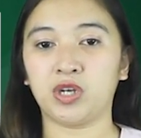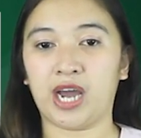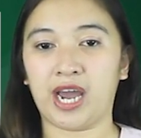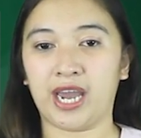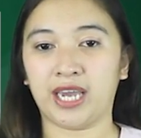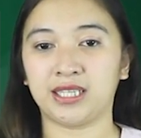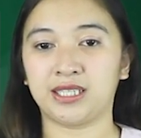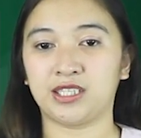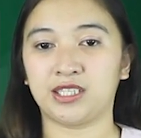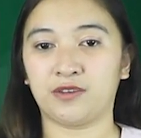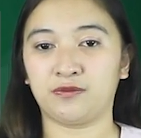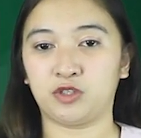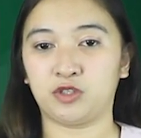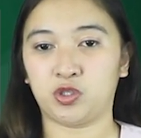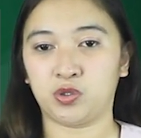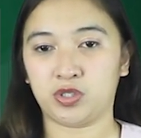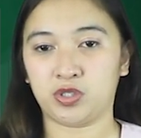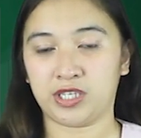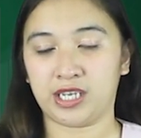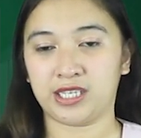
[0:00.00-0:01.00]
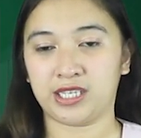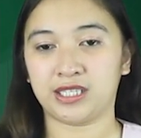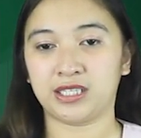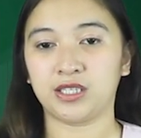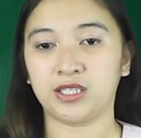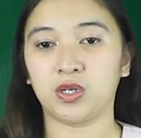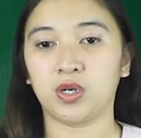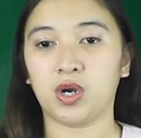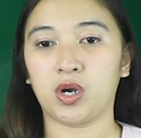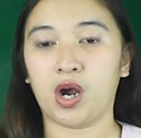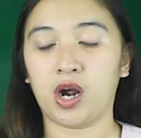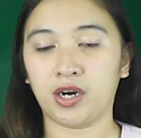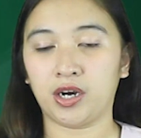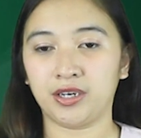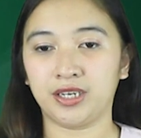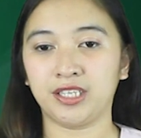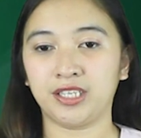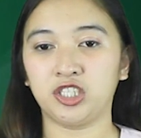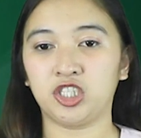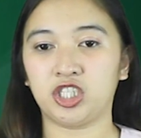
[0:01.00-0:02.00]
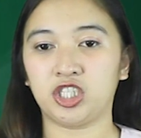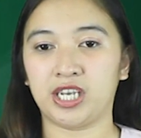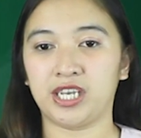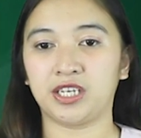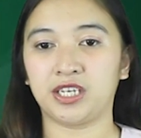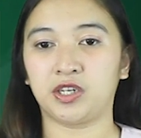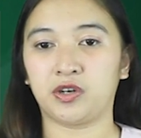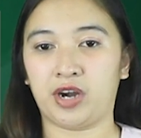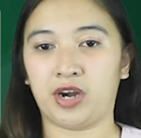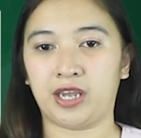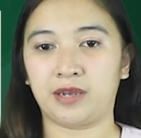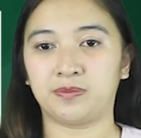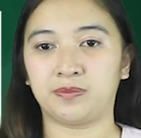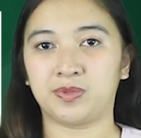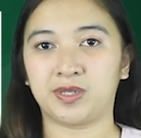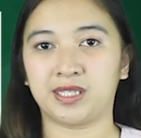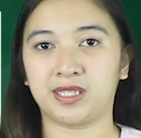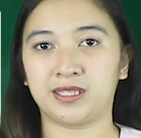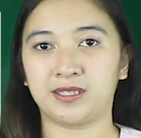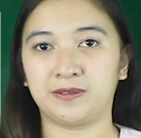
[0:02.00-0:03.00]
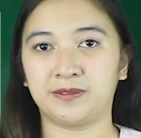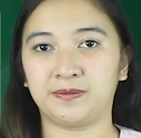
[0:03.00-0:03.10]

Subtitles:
kinds of juices, orange and grapes.